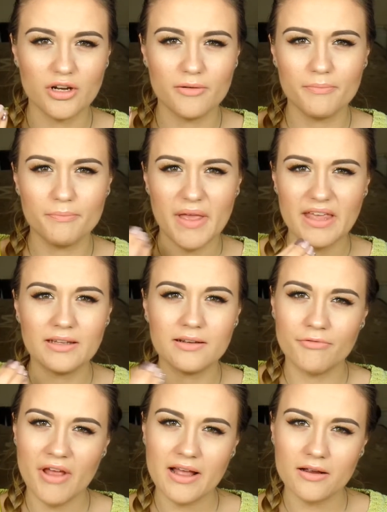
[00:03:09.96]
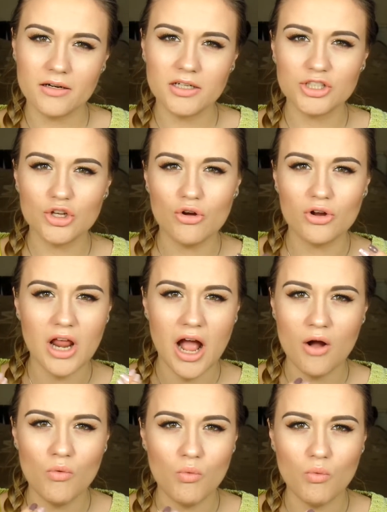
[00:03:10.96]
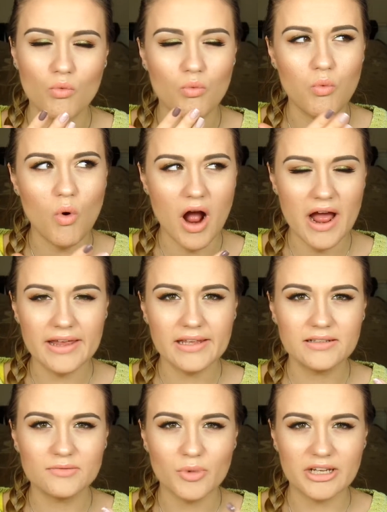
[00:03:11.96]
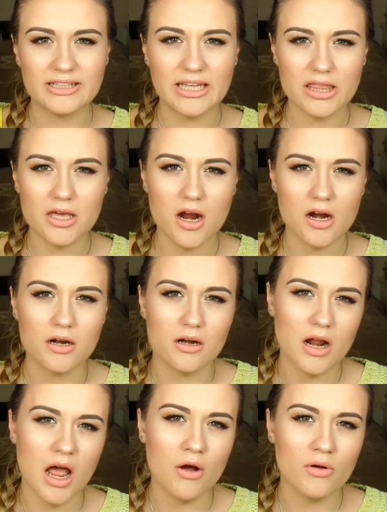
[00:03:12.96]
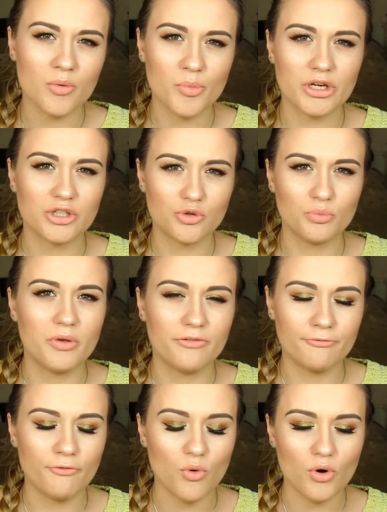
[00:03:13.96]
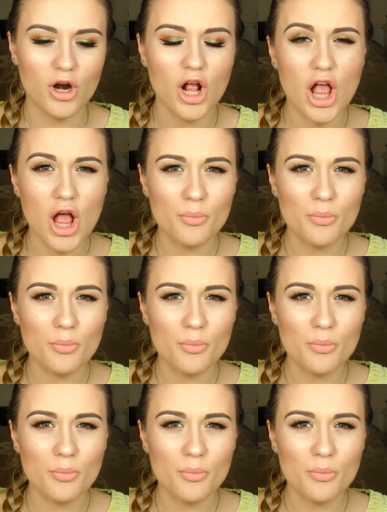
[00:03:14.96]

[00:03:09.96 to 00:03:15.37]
made a record on how white my teeth are now compared to before,